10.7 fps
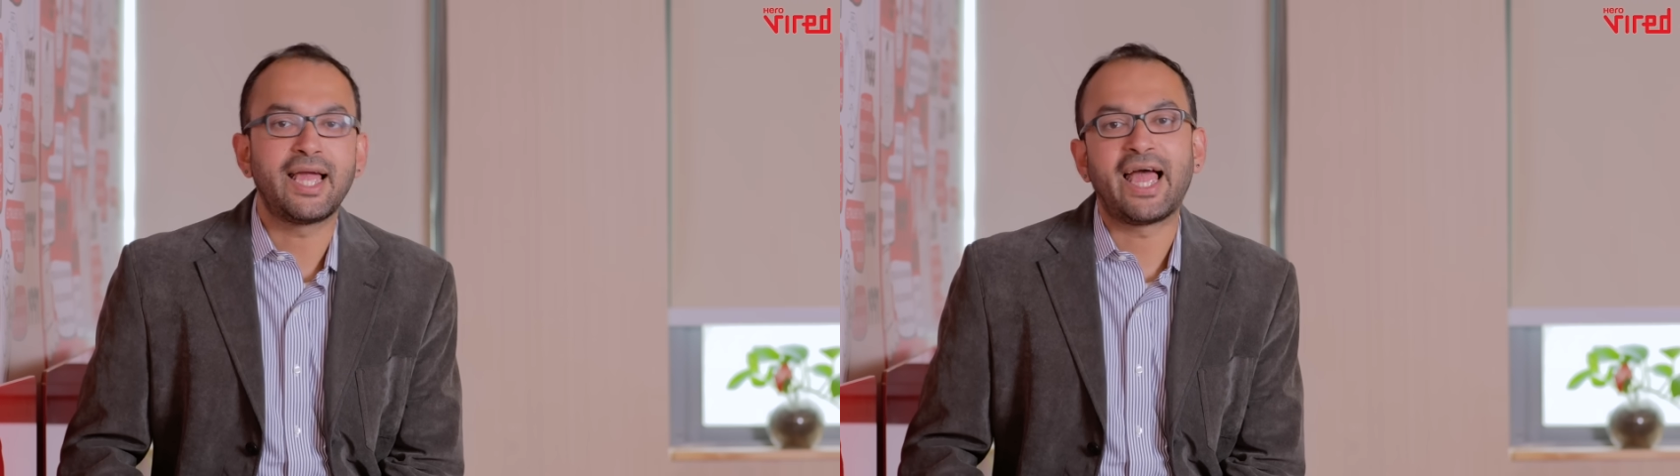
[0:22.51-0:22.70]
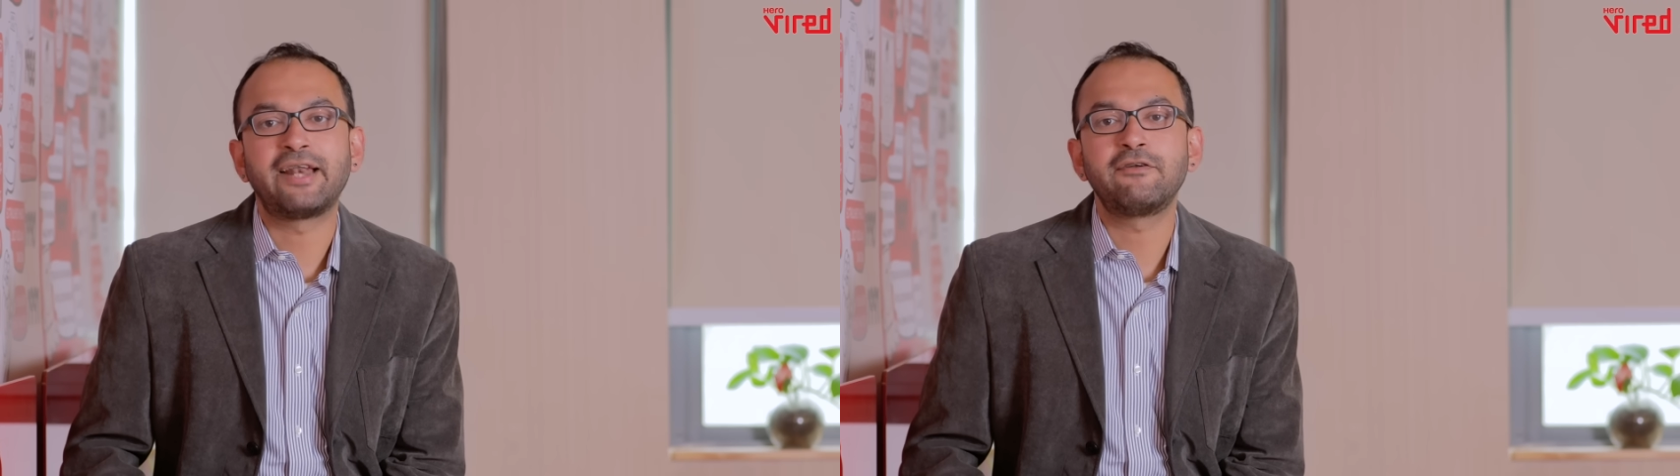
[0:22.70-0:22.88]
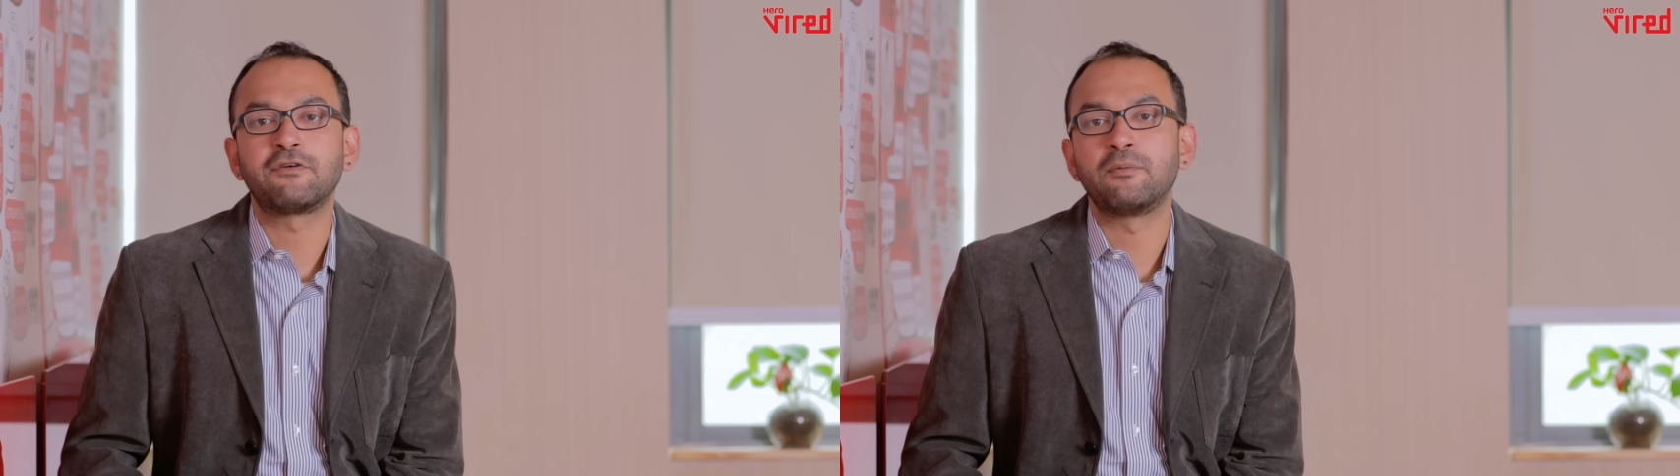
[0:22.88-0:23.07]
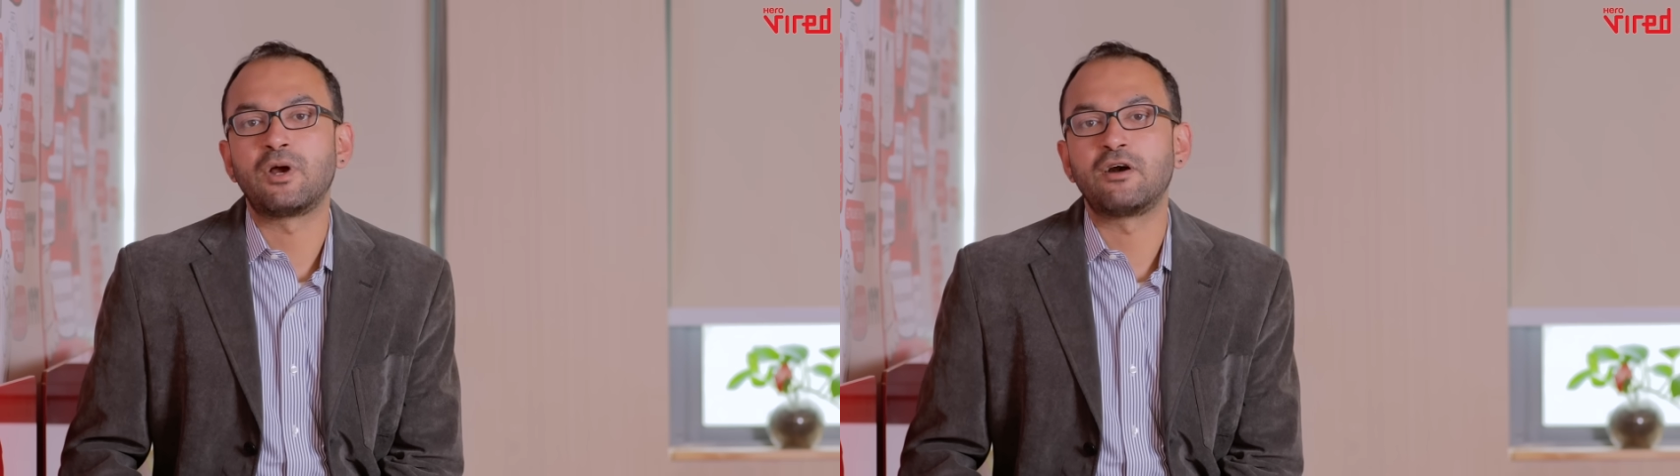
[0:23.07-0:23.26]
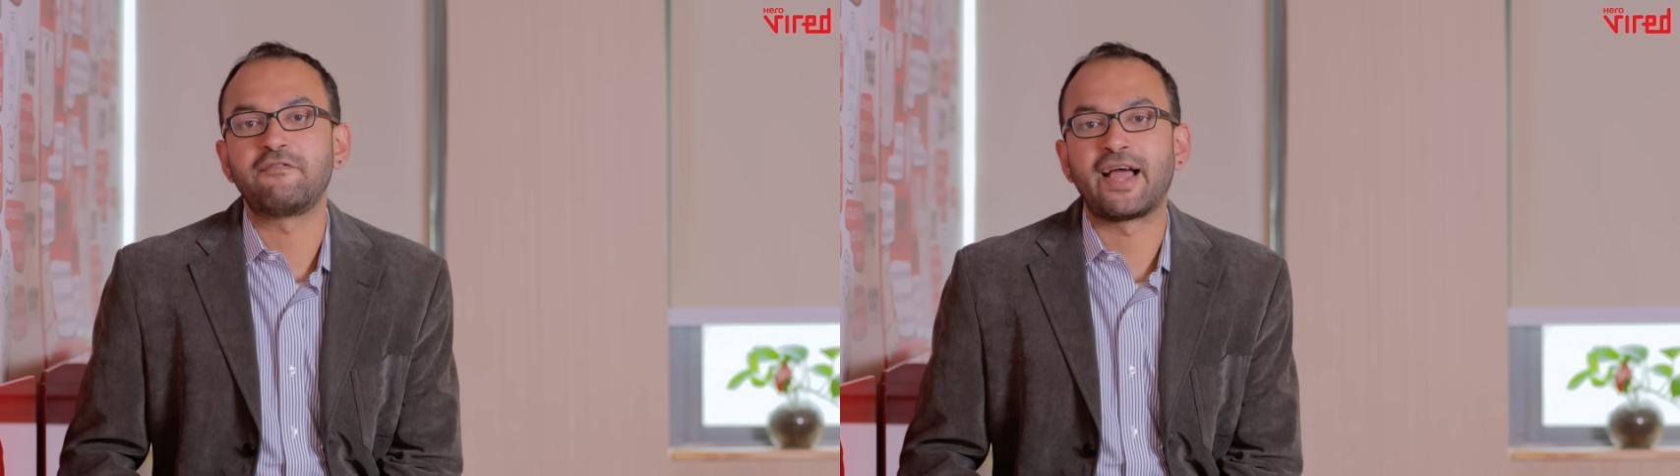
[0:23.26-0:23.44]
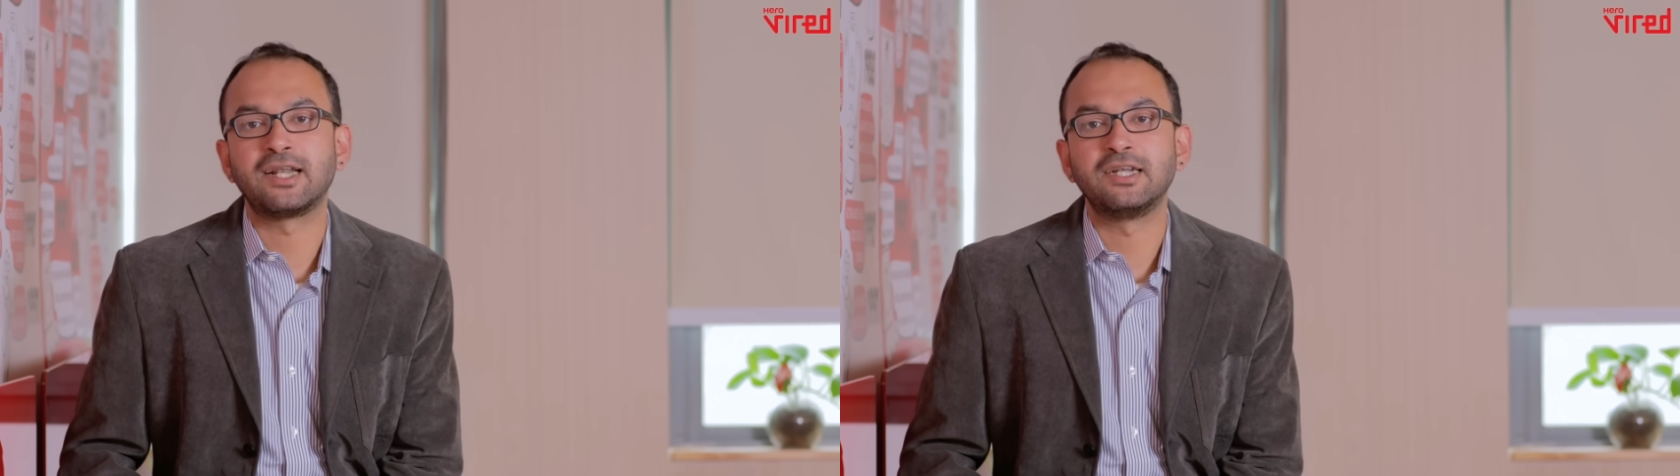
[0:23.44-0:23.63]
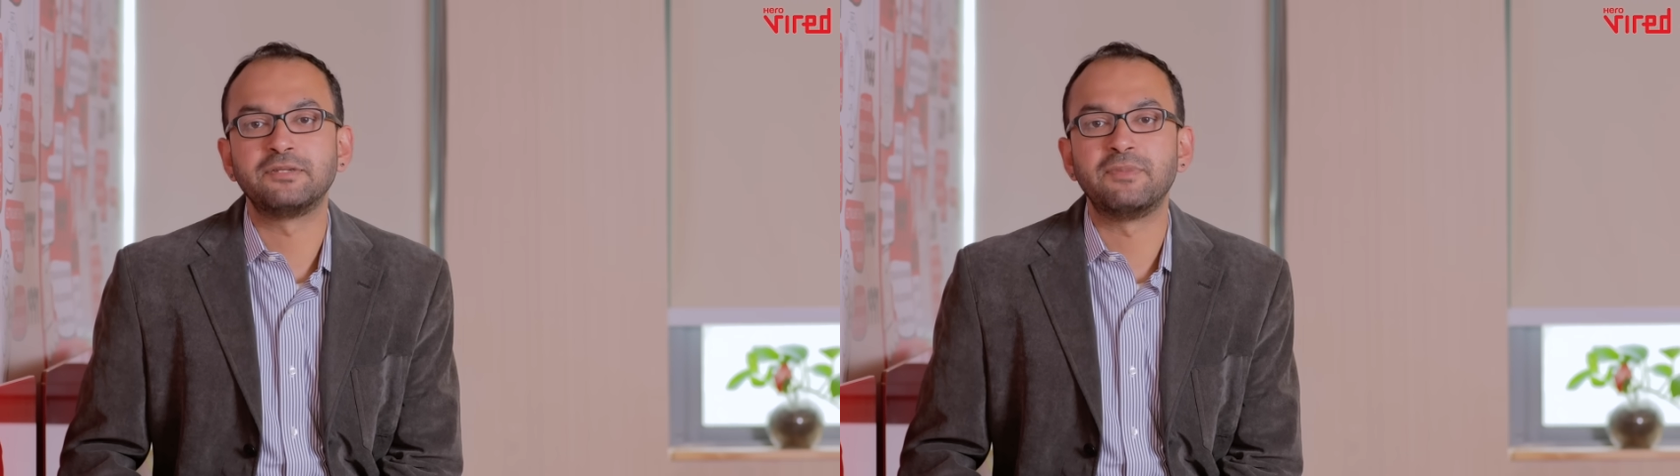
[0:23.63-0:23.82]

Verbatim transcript: and from our faculty